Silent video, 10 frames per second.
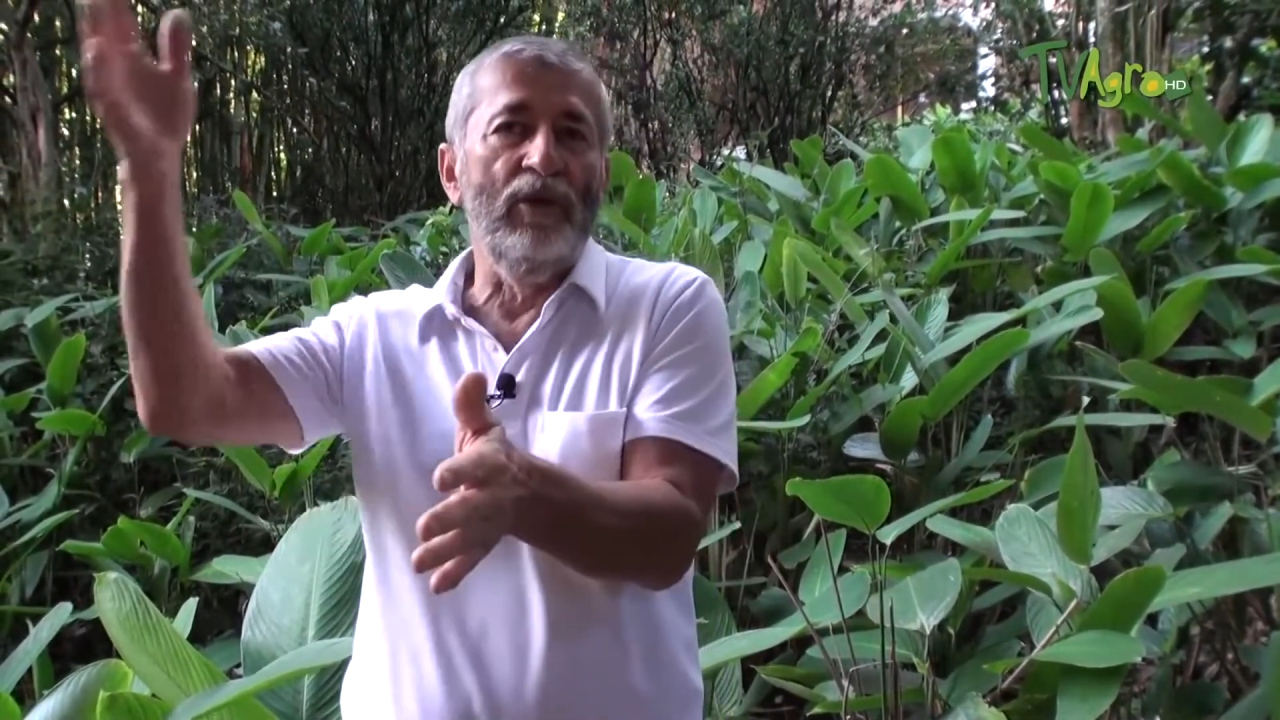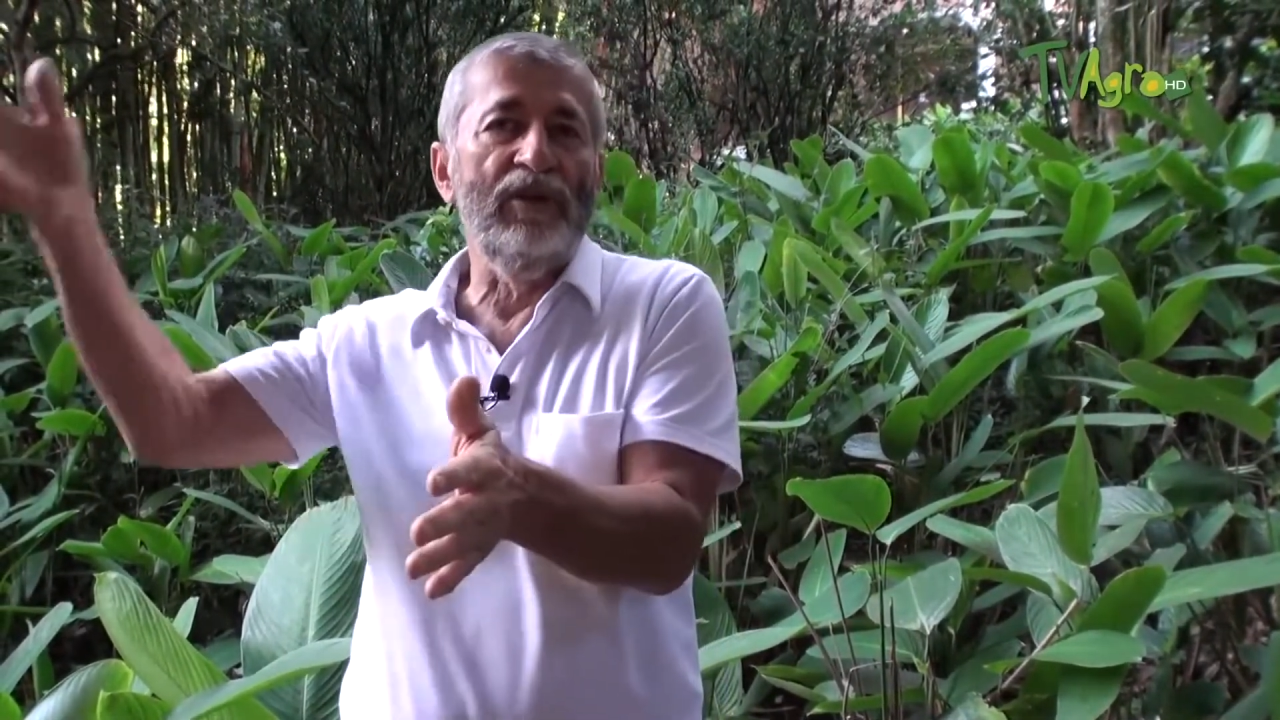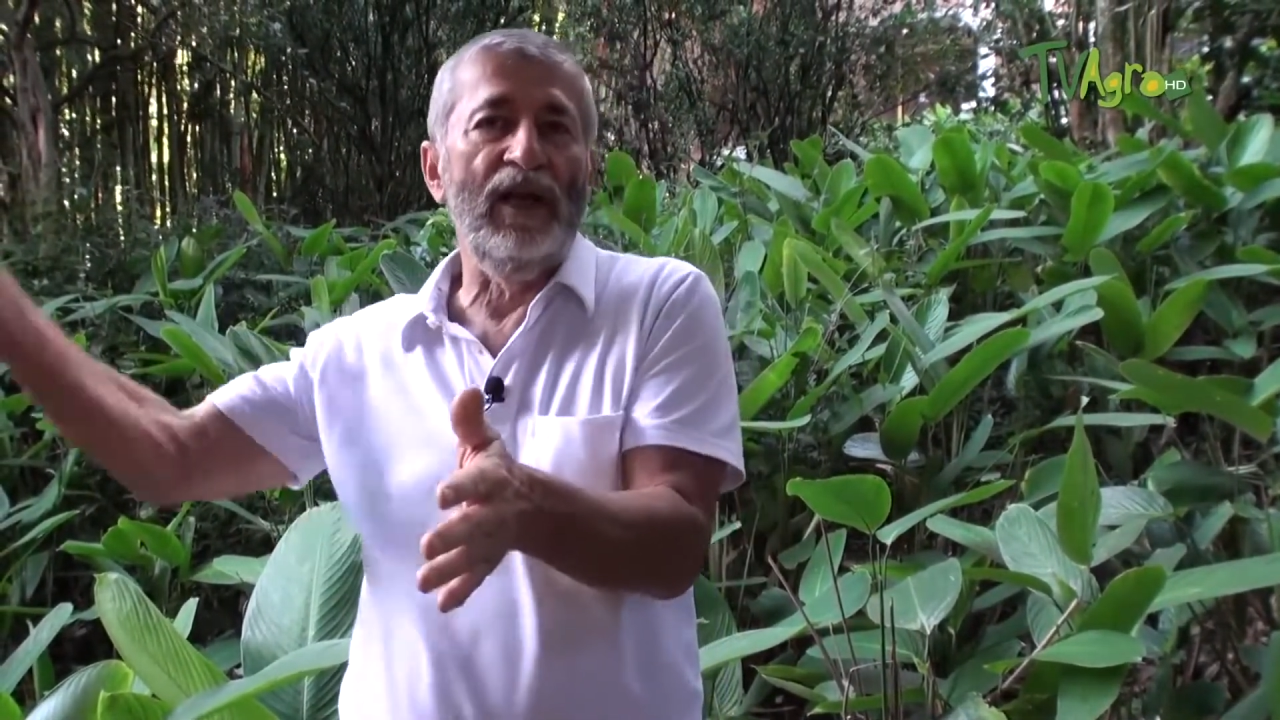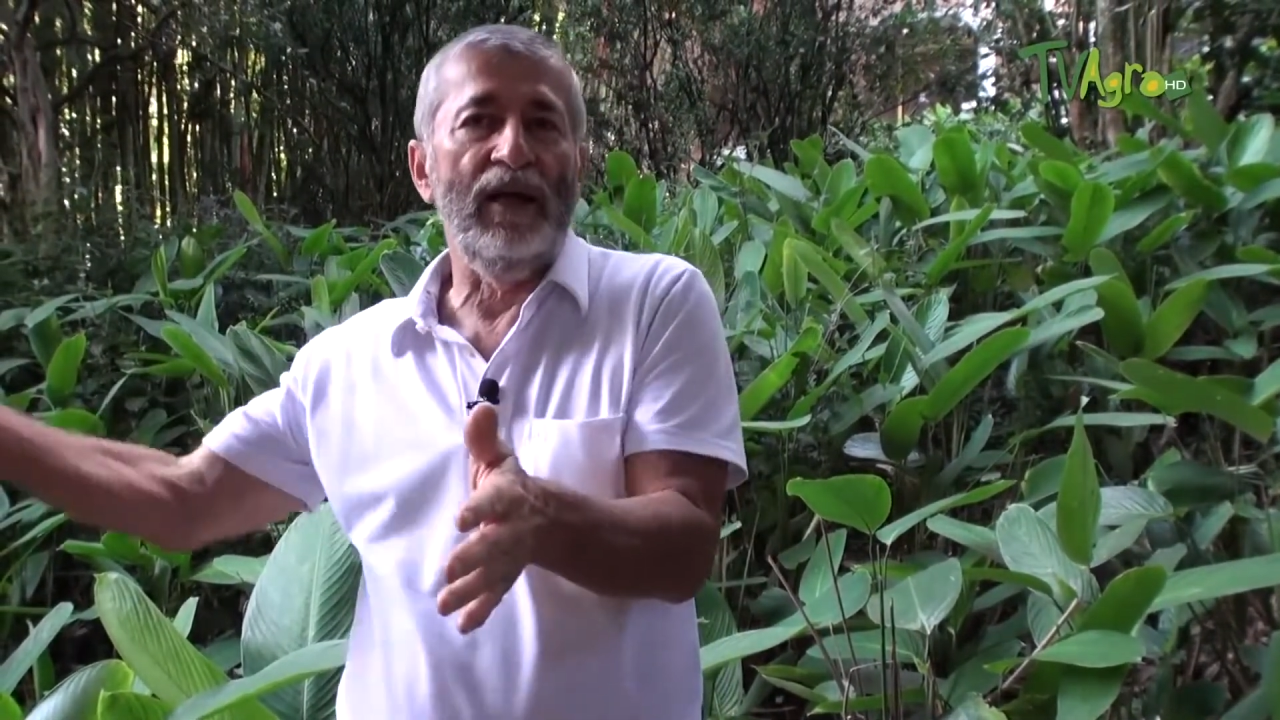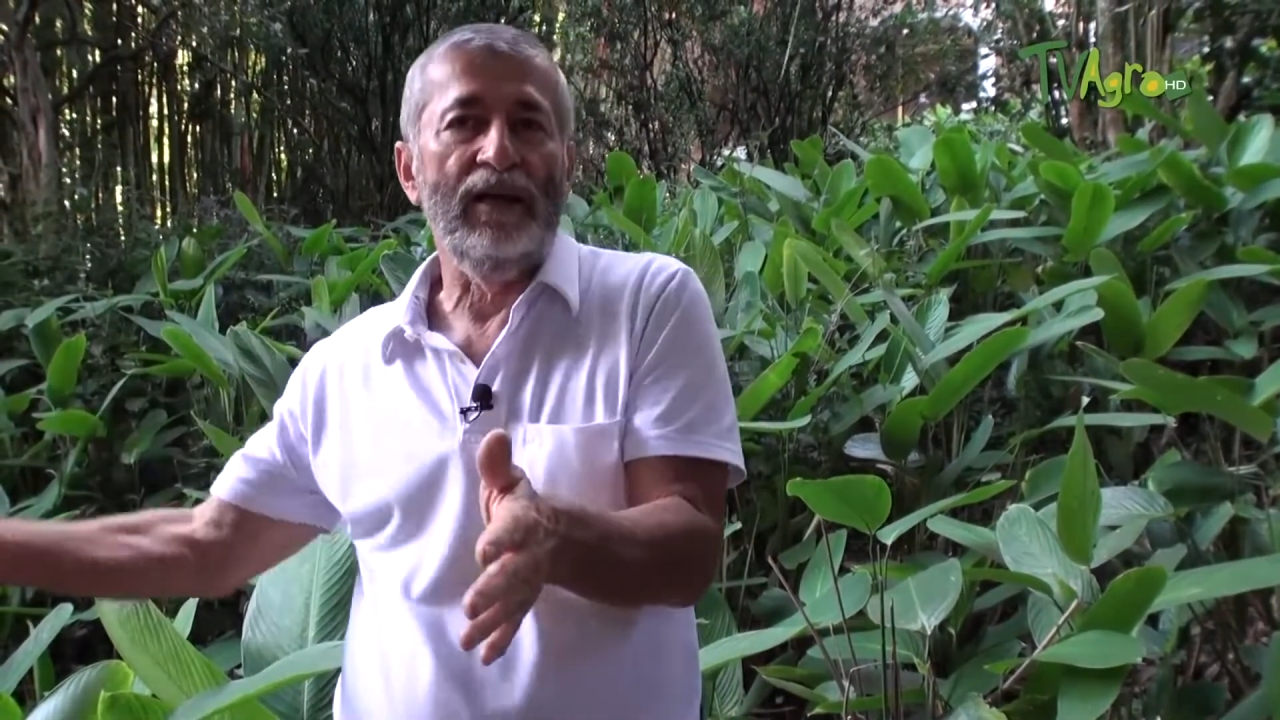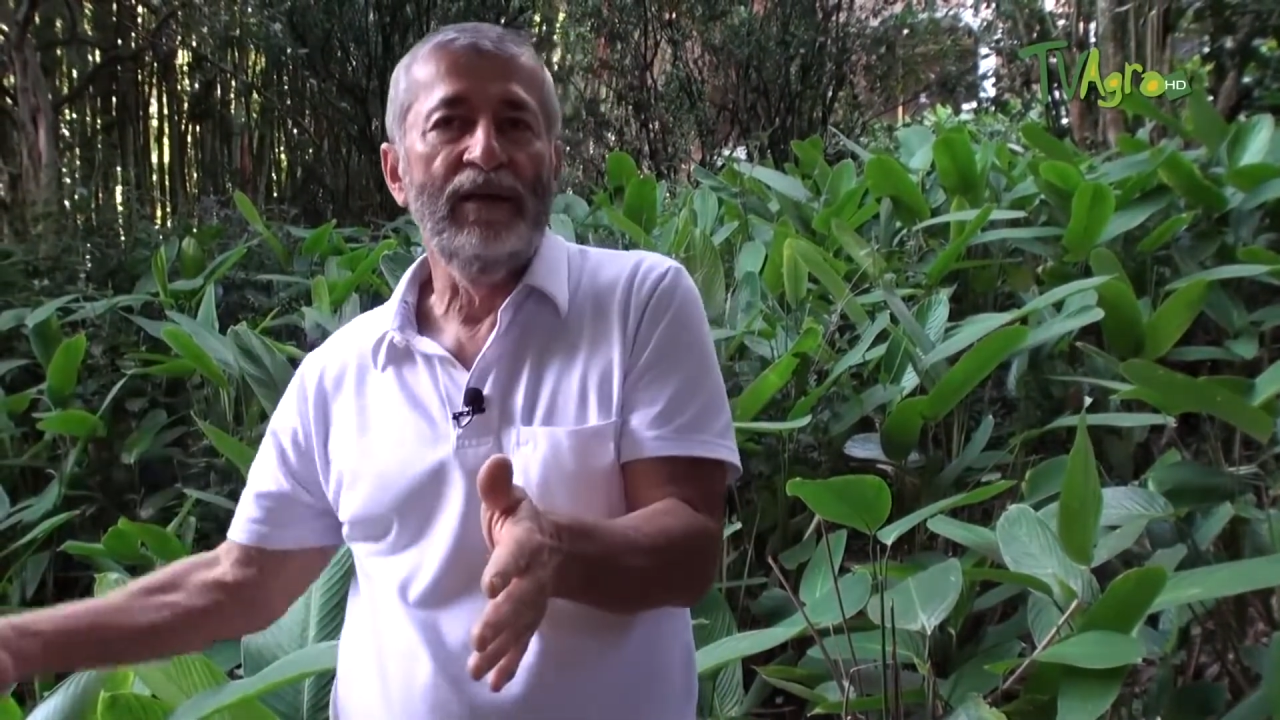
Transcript: we have to